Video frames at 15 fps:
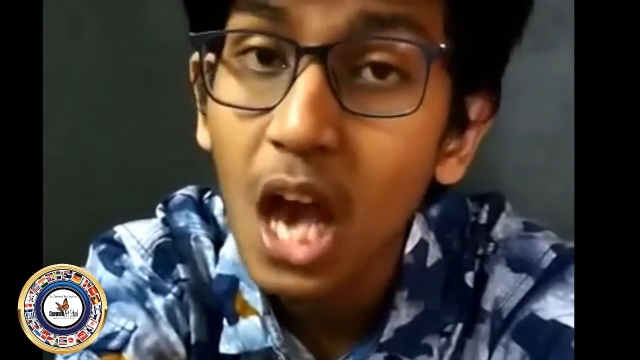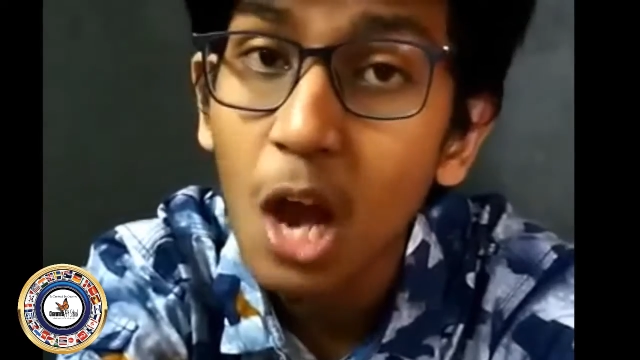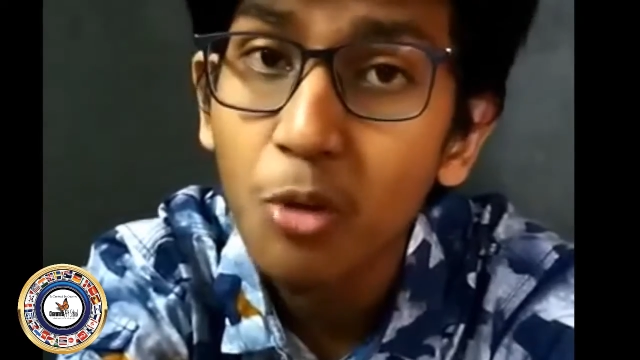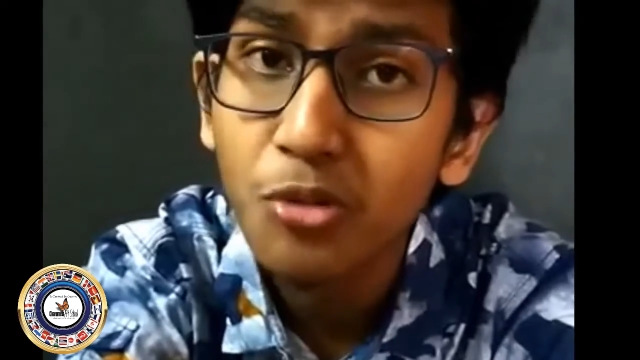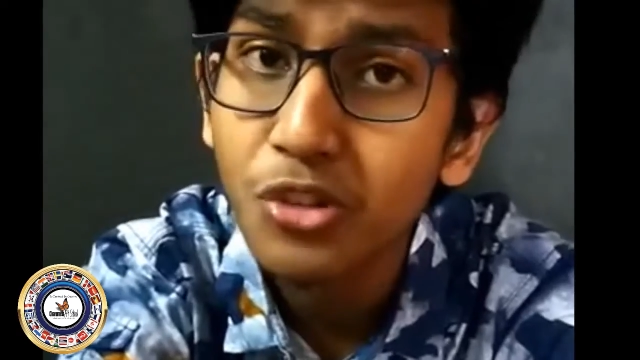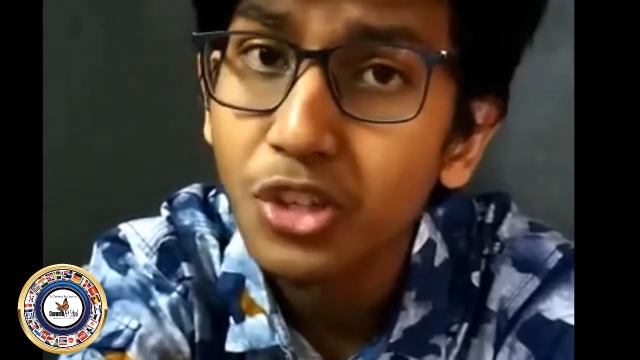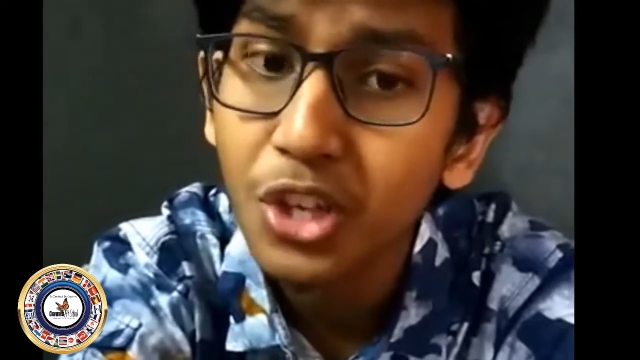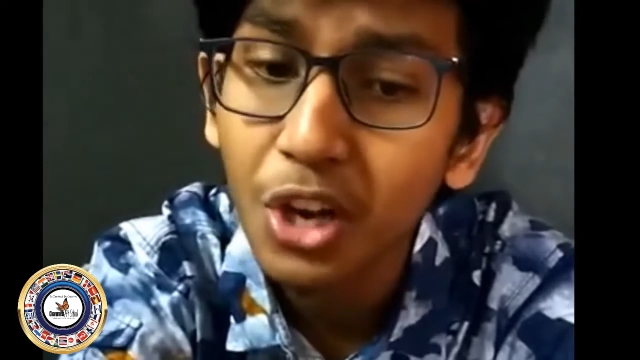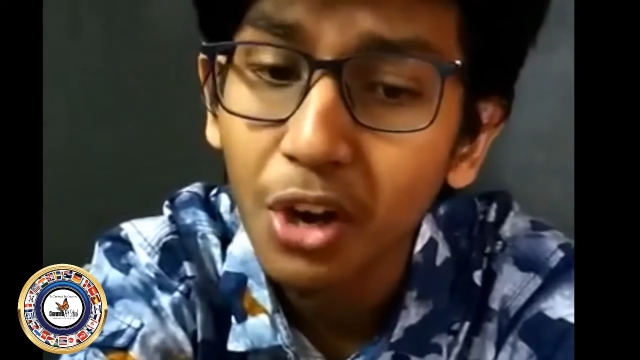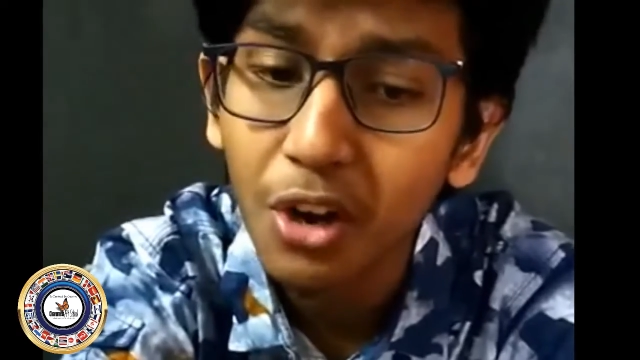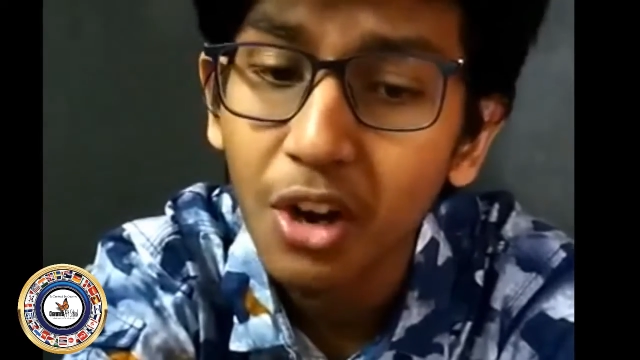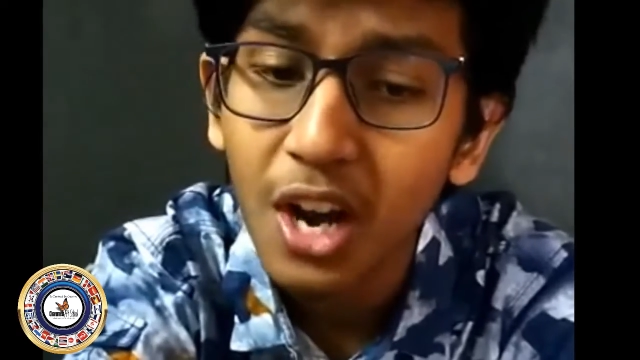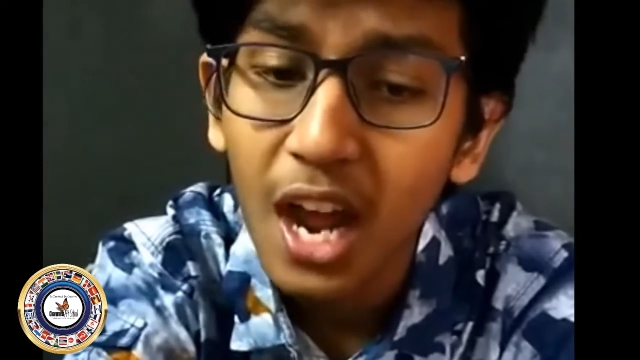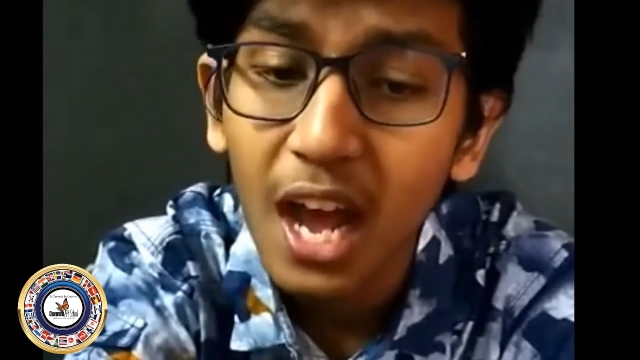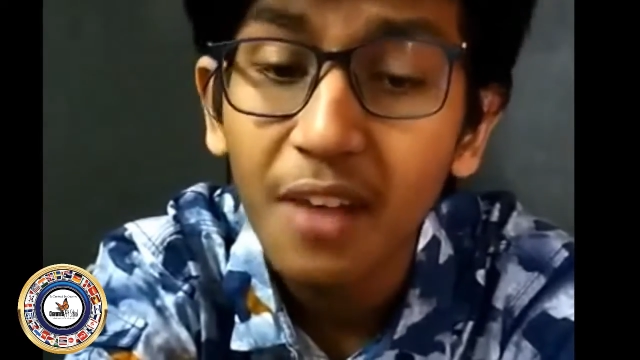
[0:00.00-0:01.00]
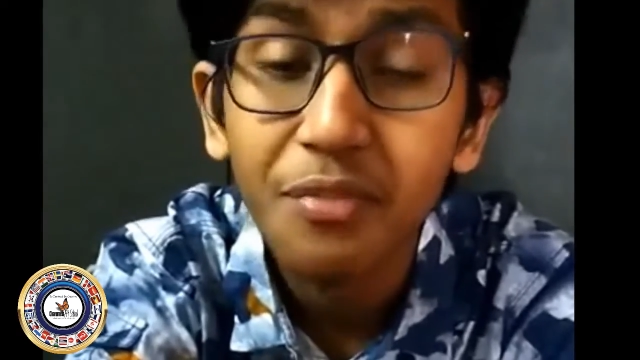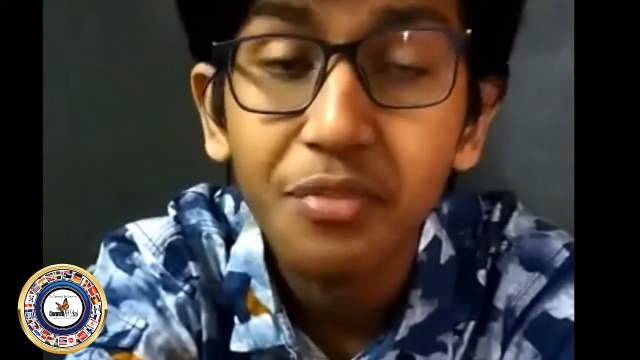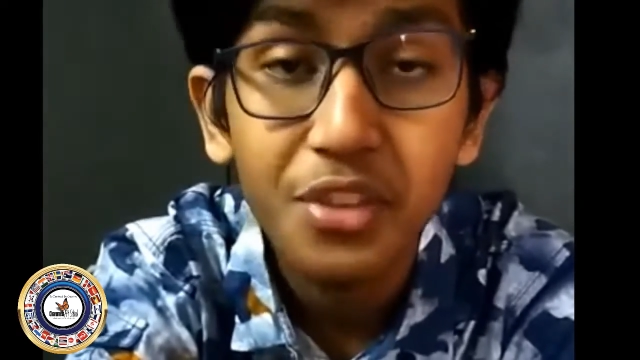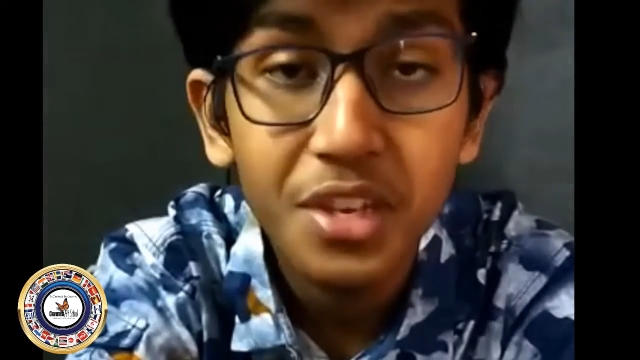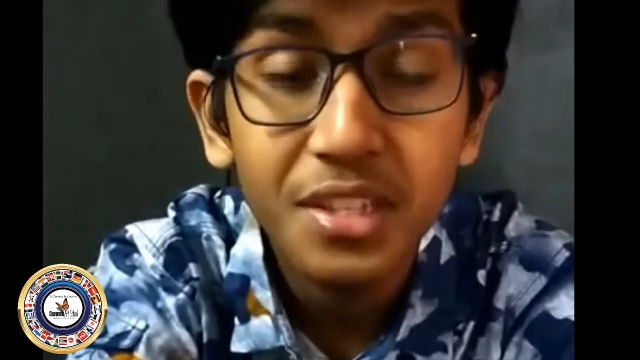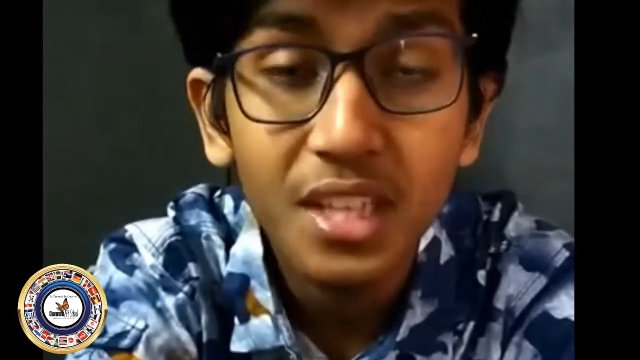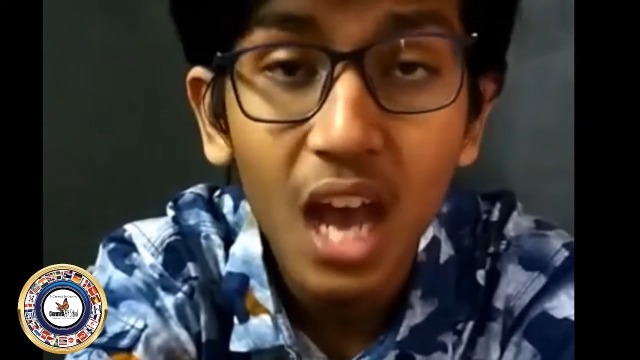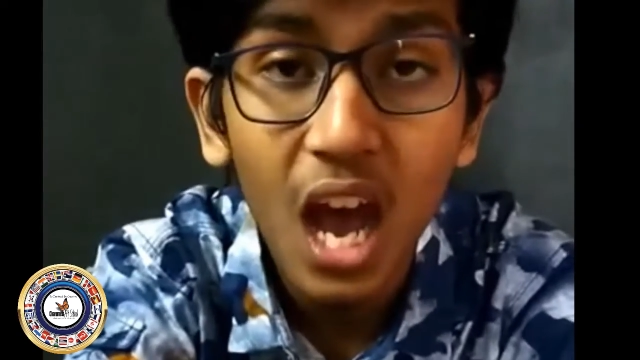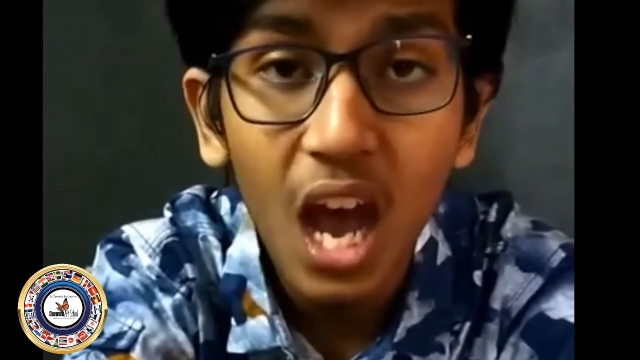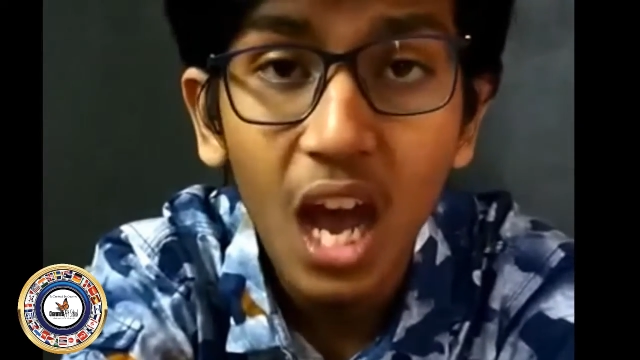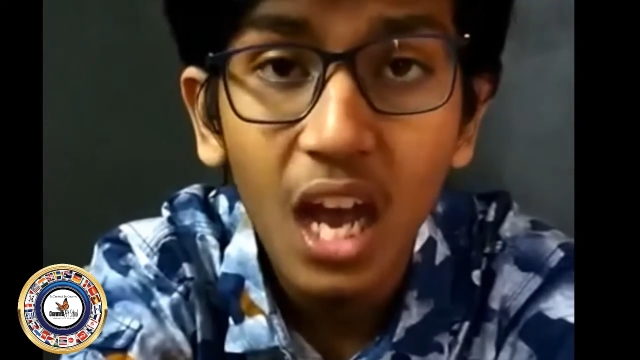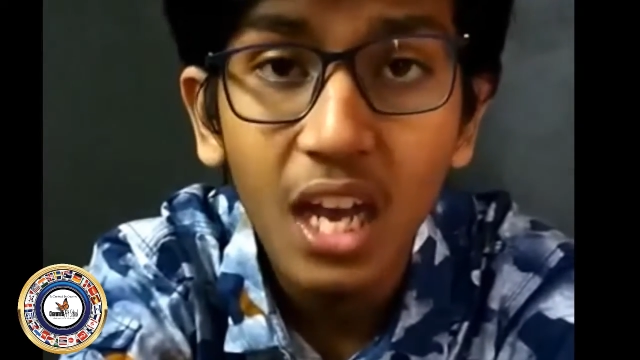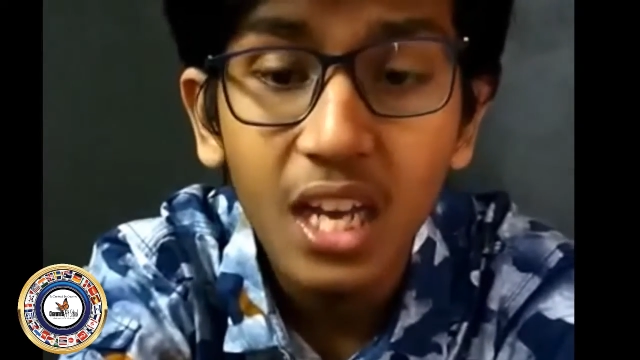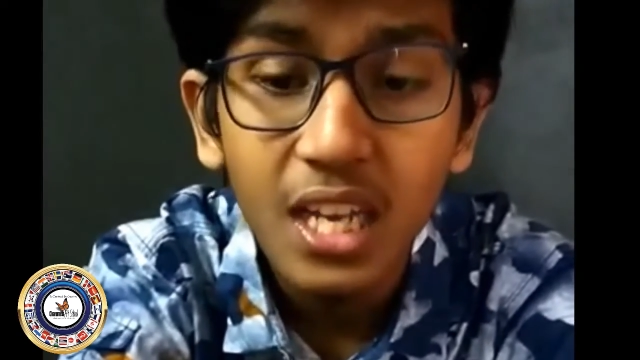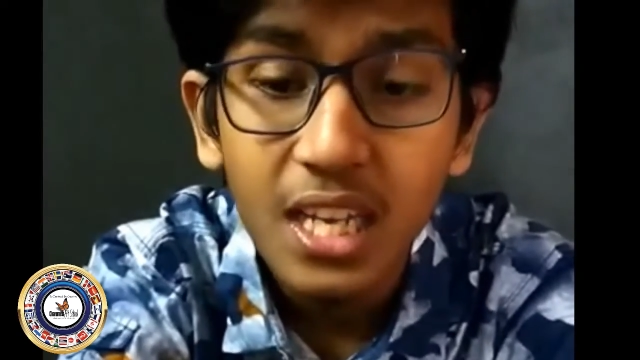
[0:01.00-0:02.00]
out here at this
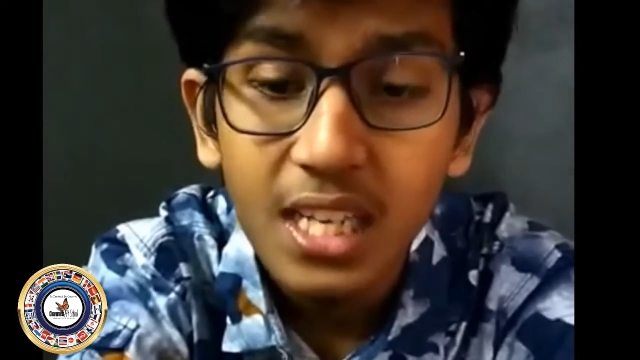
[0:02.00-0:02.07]
hour.